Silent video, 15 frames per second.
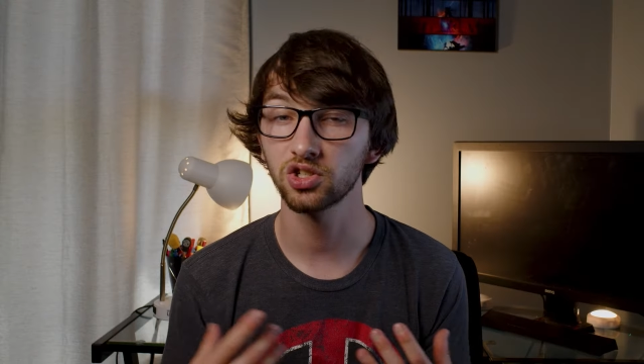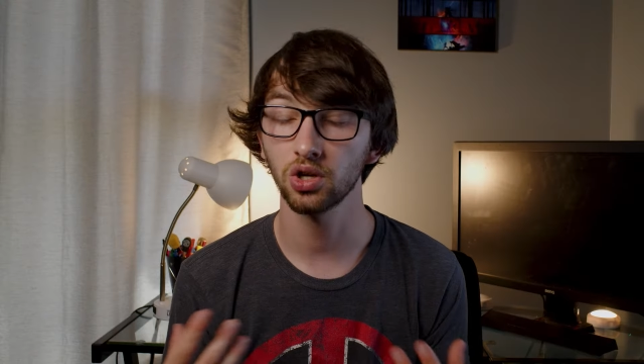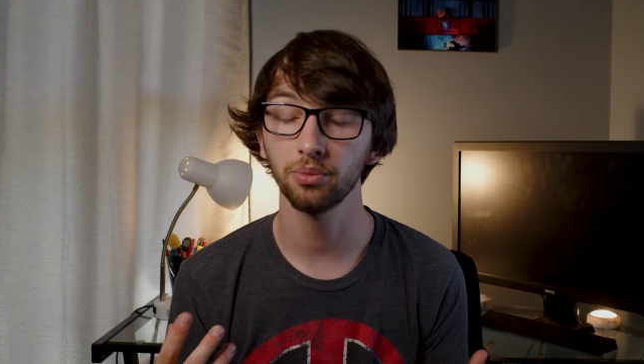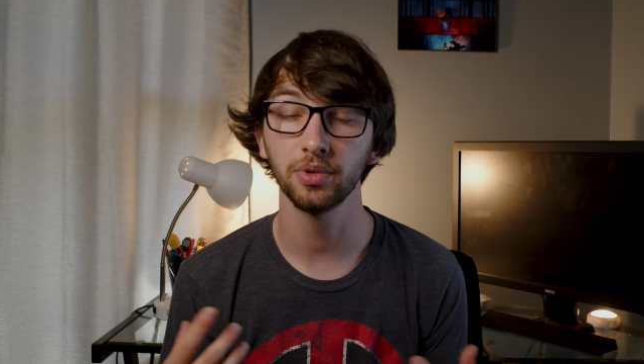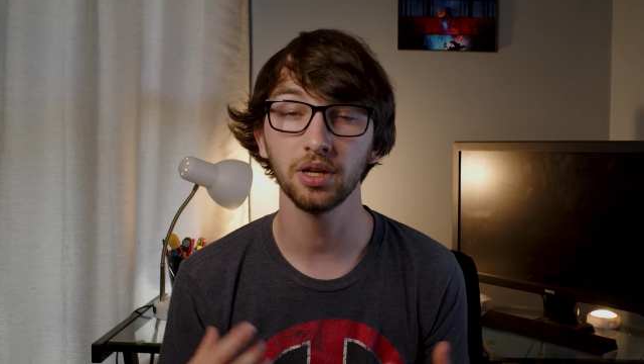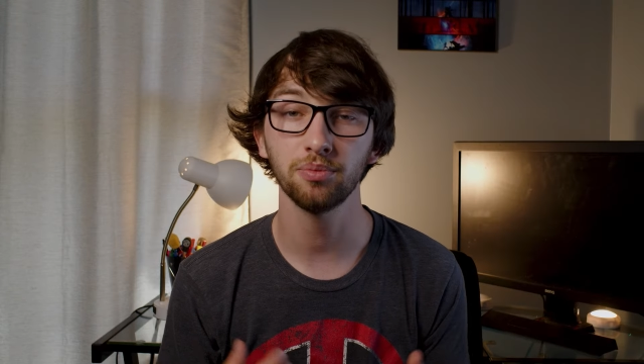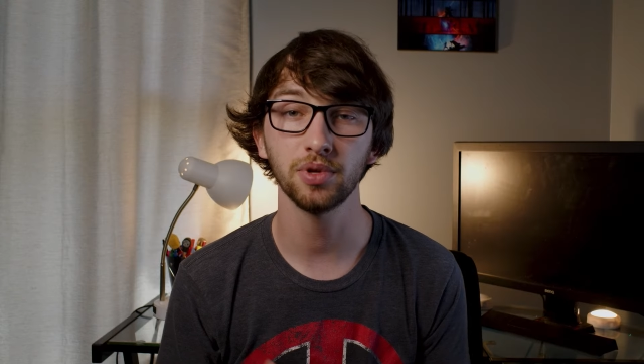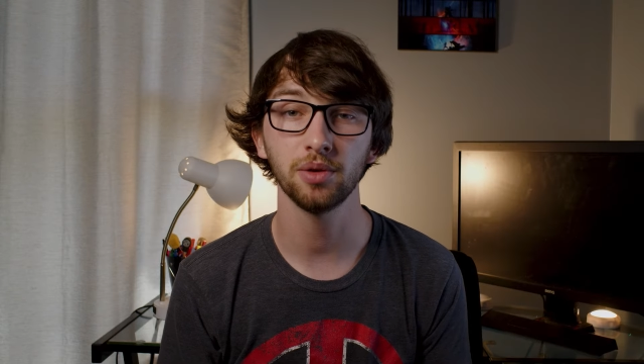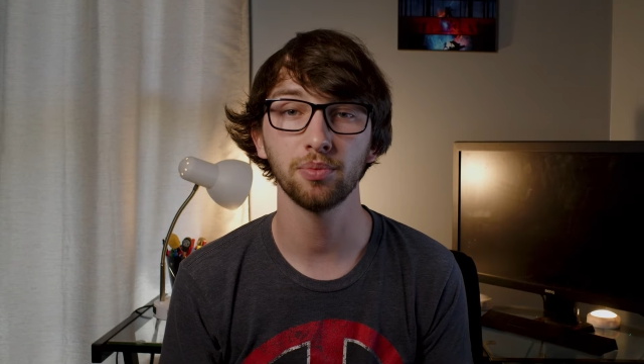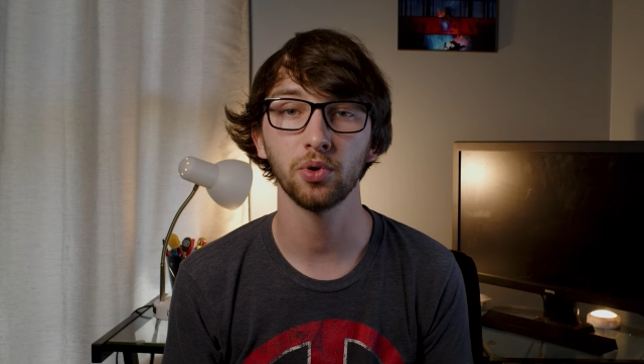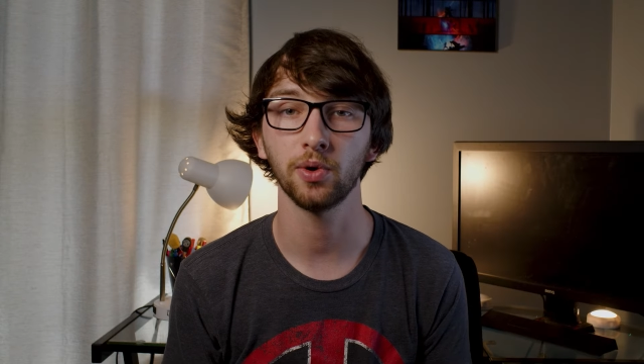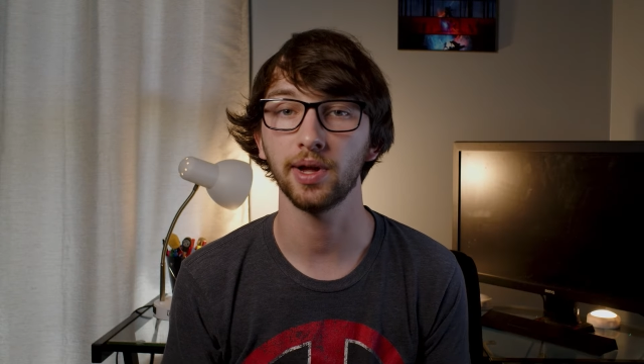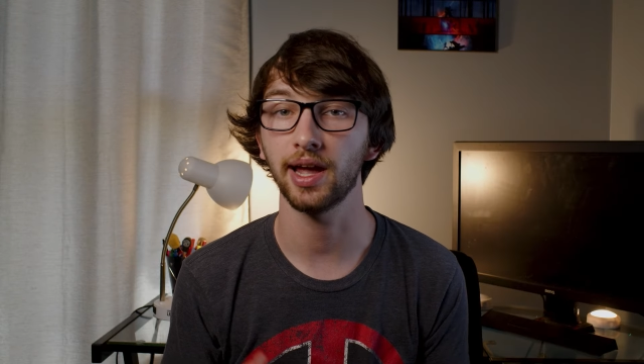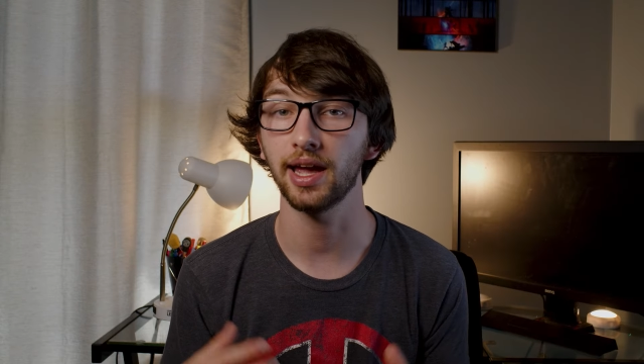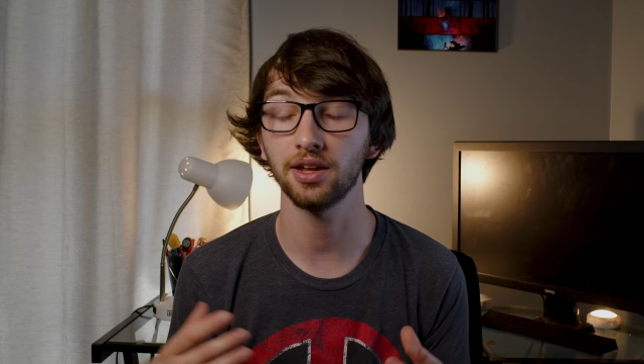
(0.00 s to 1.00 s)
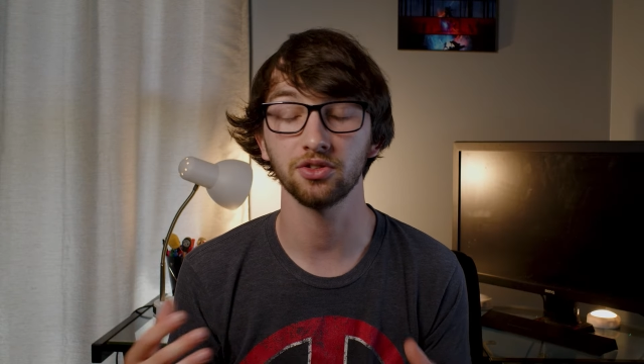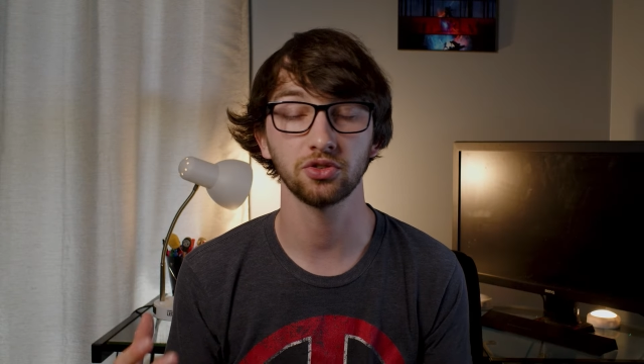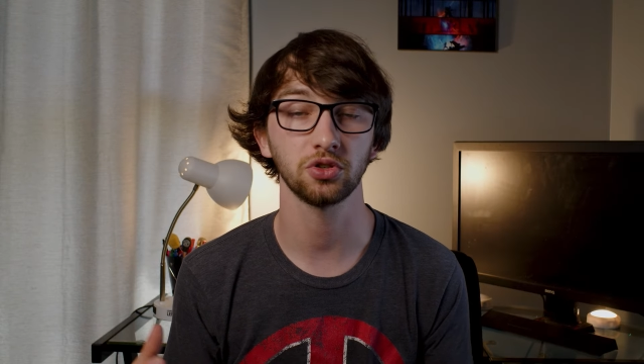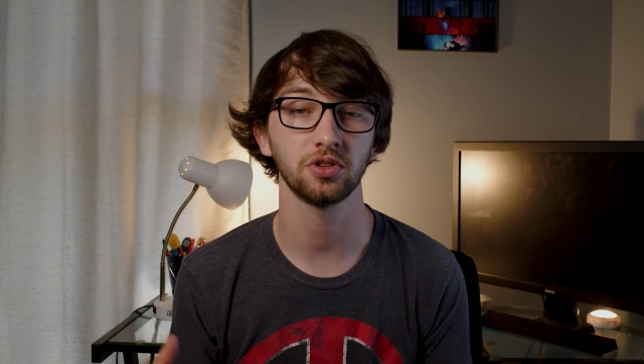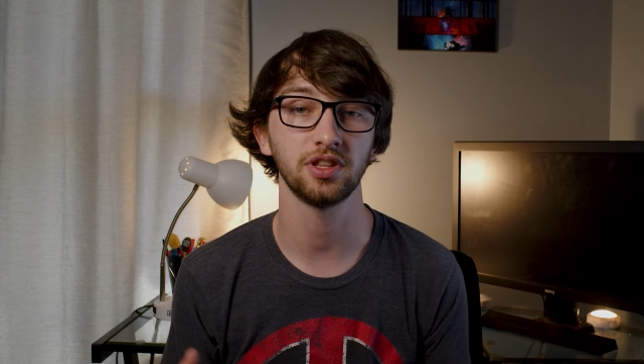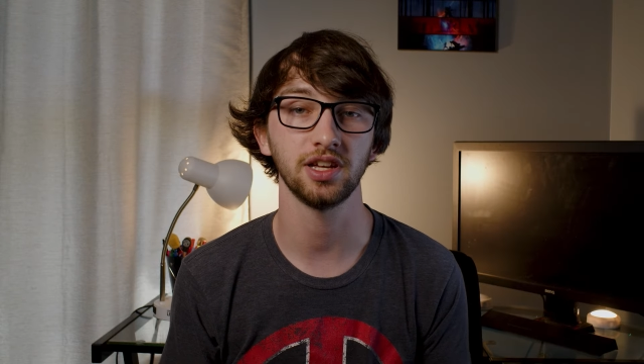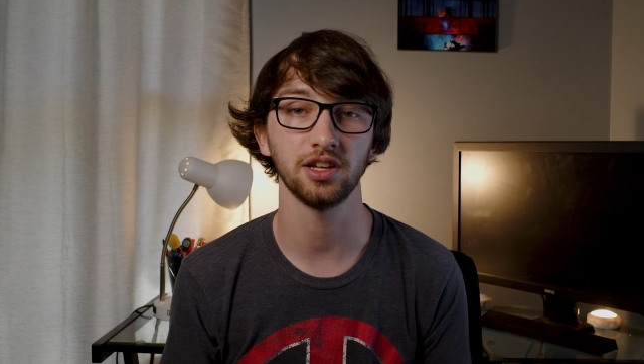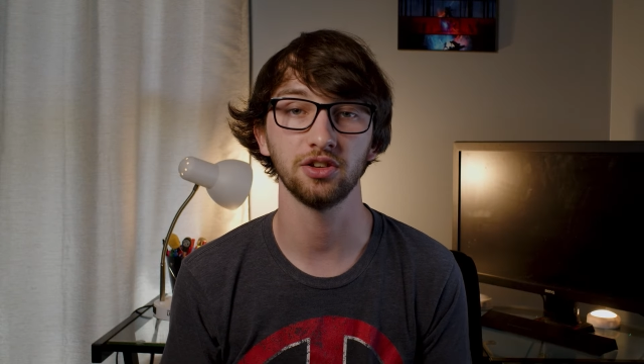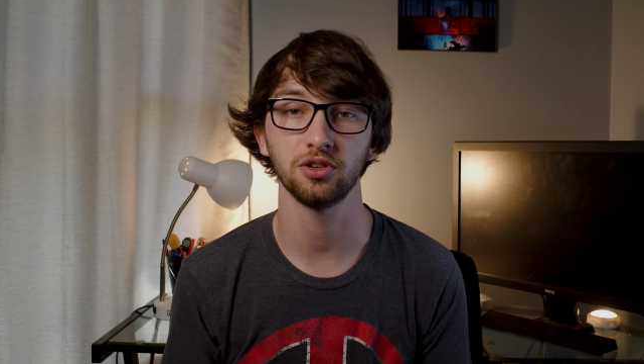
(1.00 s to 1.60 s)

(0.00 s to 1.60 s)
So many people enter the